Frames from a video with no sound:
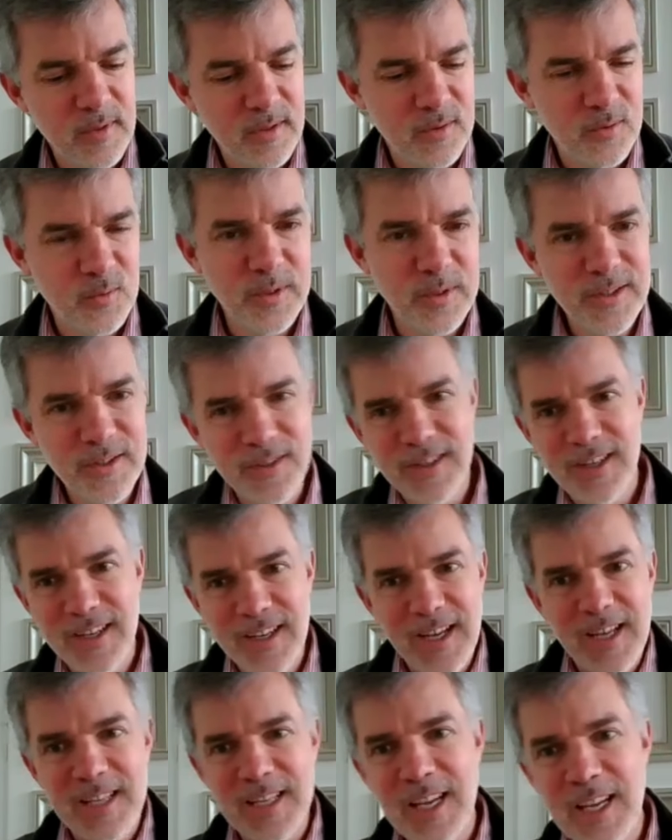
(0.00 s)
Twitter
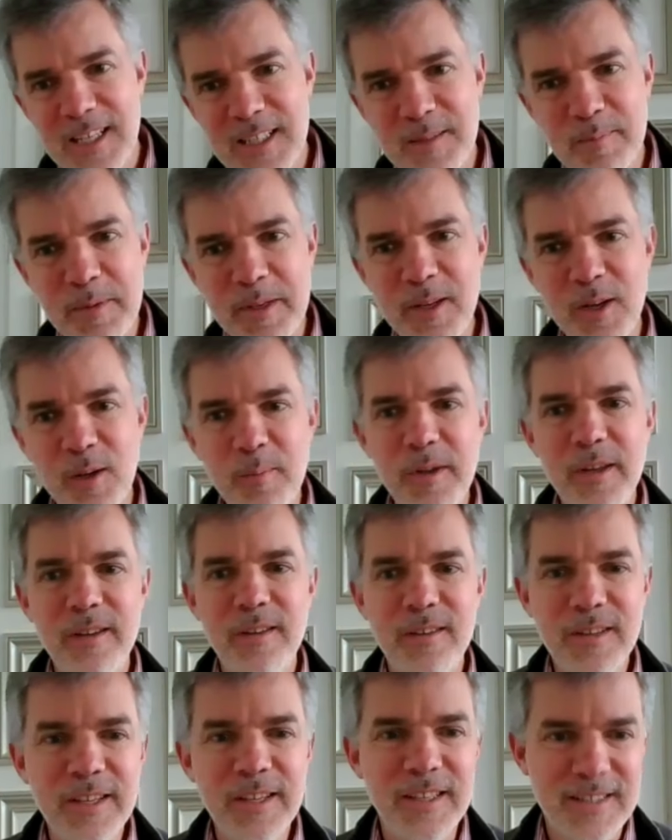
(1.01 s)
has become
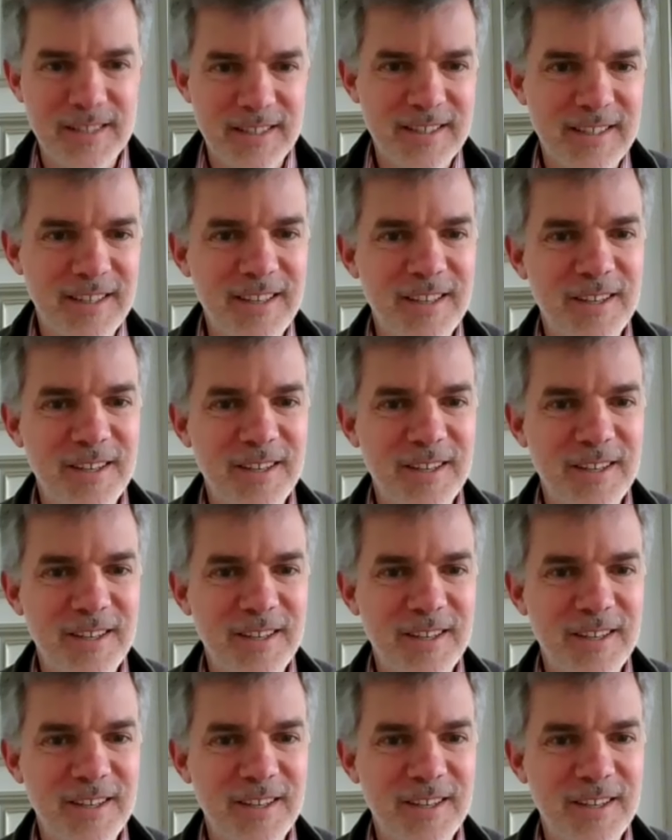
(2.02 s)
X.